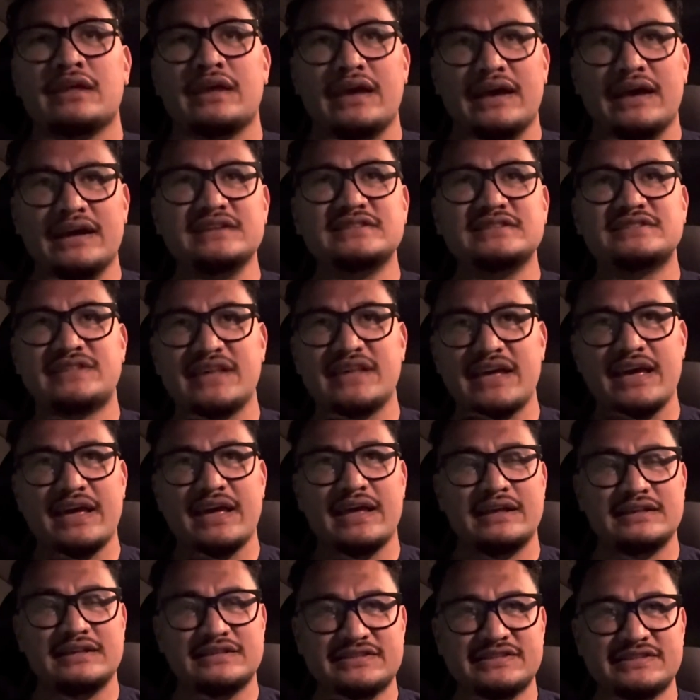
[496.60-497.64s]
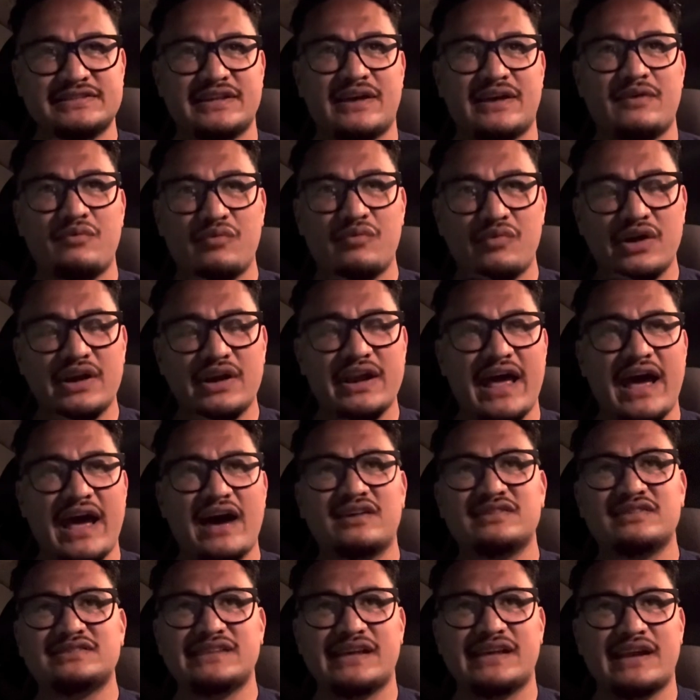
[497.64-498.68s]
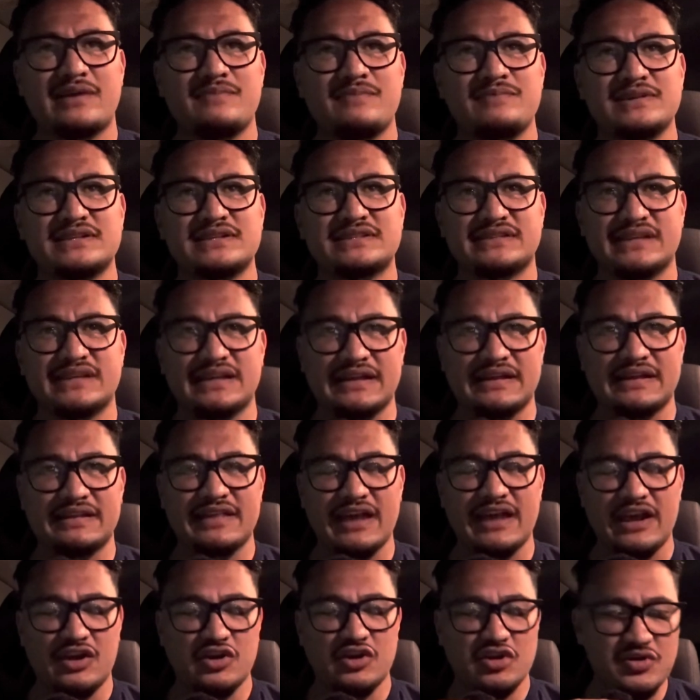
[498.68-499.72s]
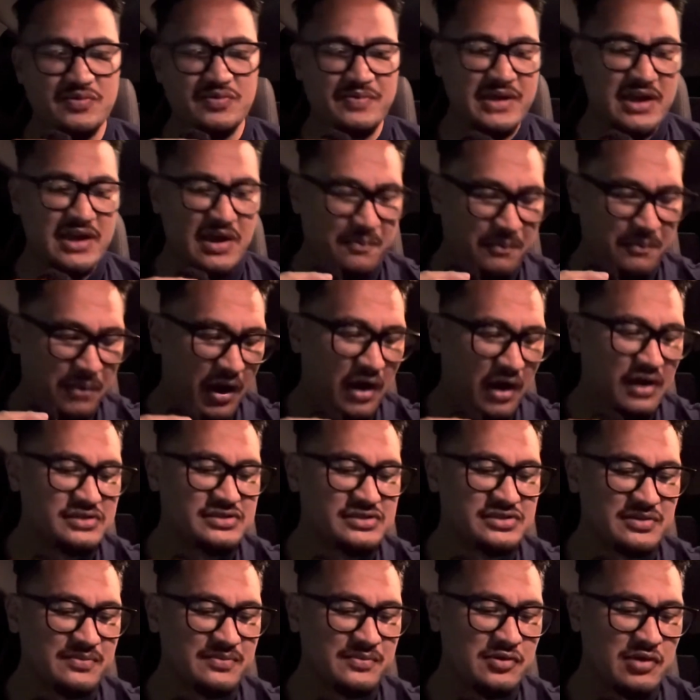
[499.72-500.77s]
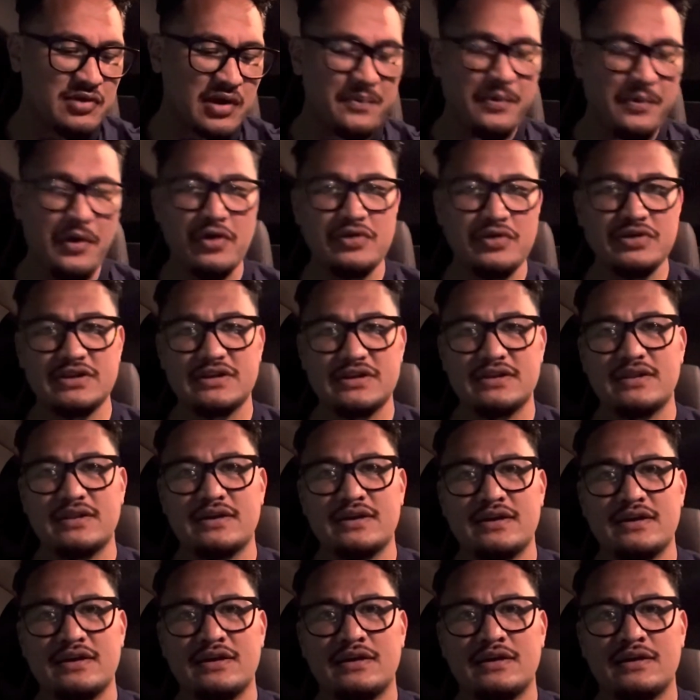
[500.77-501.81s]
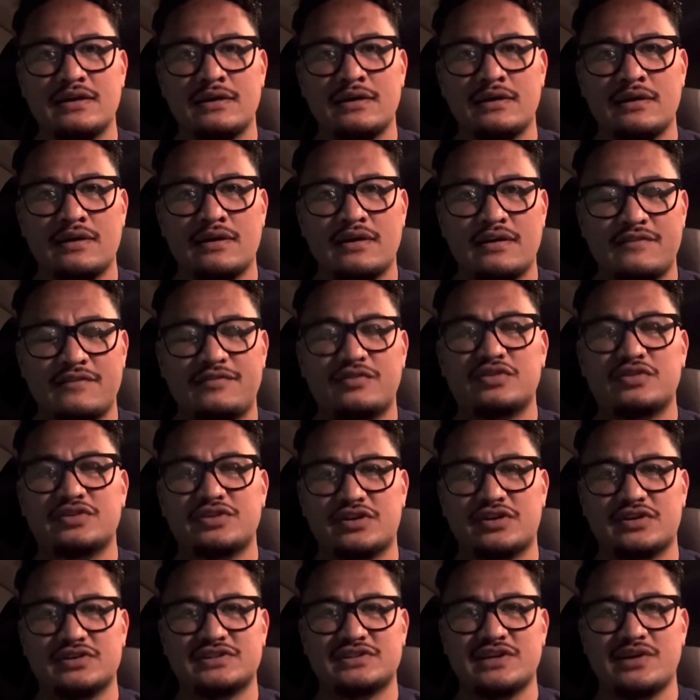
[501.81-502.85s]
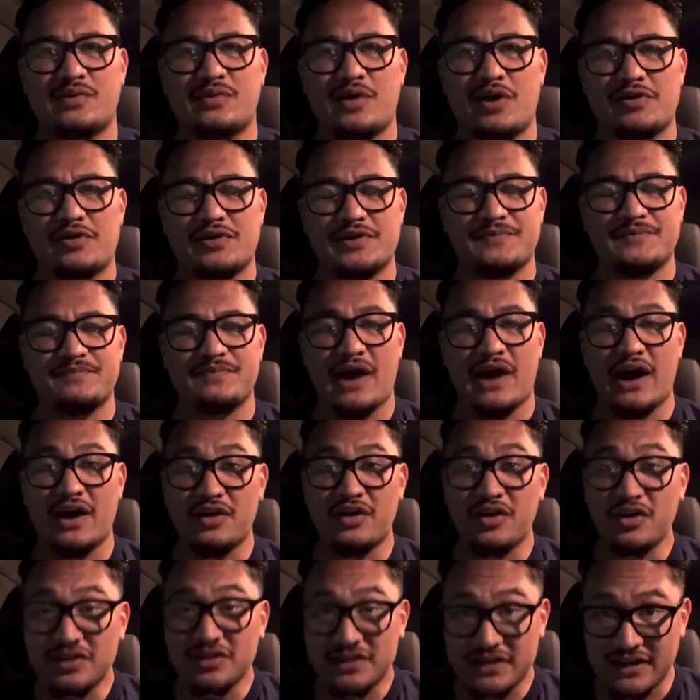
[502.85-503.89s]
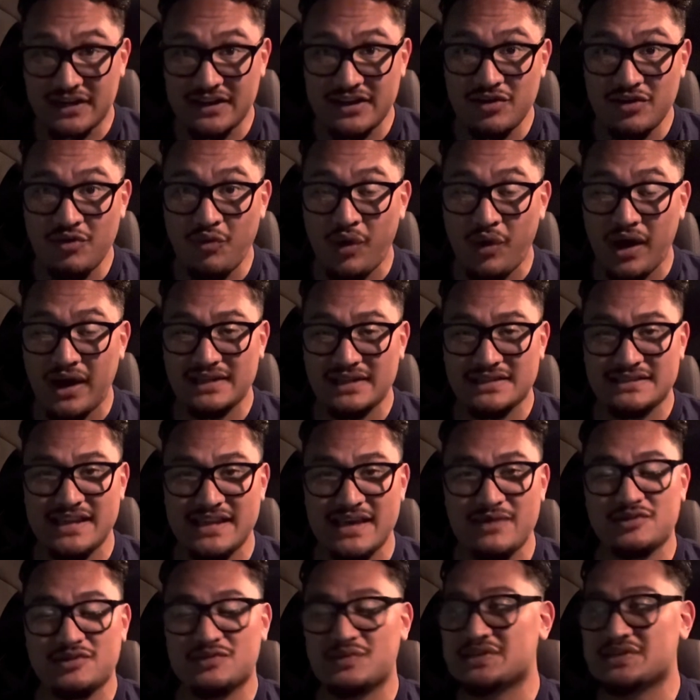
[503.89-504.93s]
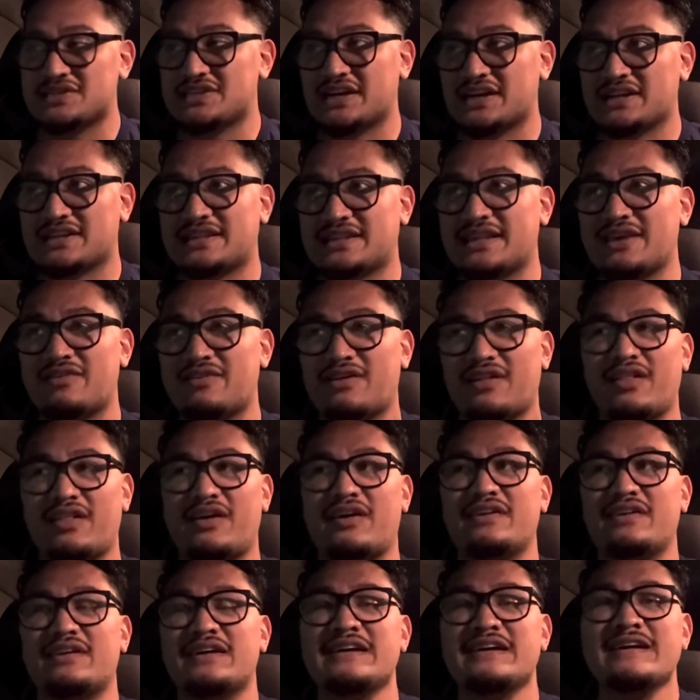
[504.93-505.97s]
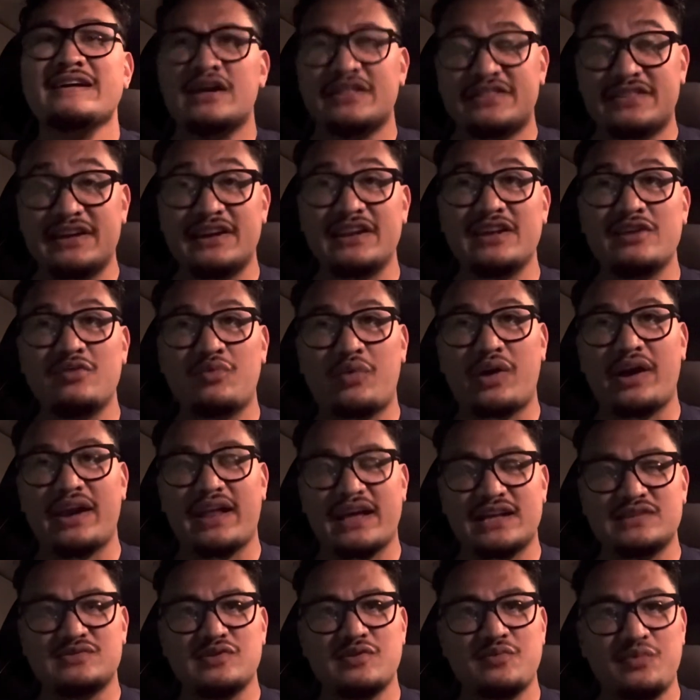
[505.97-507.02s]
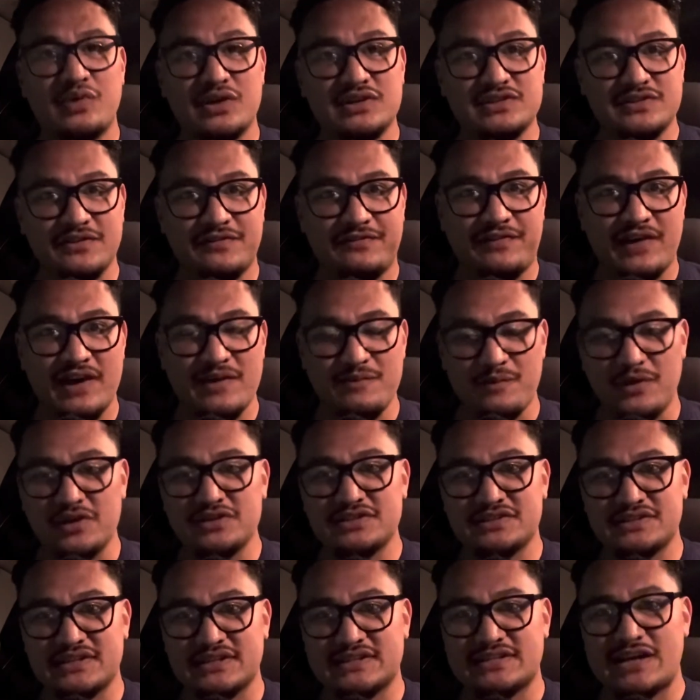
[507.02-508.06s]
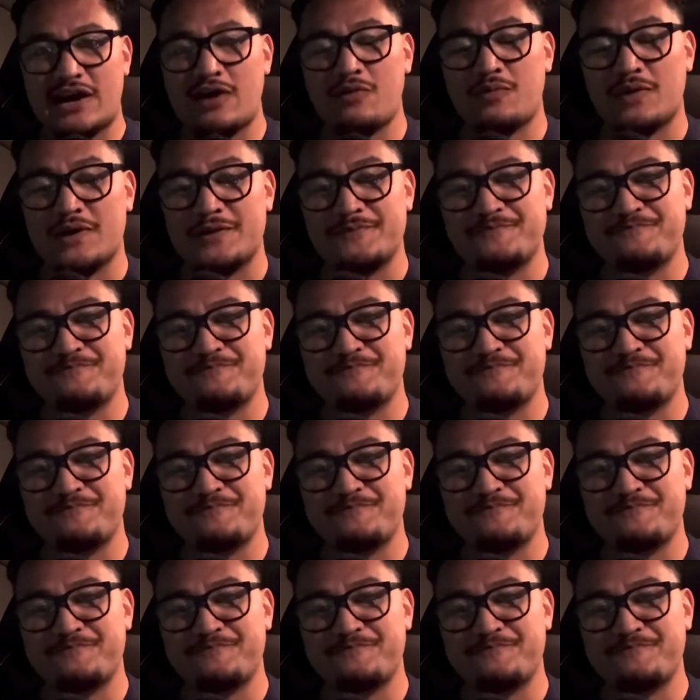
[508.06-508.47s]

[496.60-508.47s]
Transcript: Is there someone else that I'm missing that could be a possible opponent for Deontay Wilder? I know Dillian Whyte's name has been chucked there a lot. Dillian Whyte has been booked to fight Moses Atalma.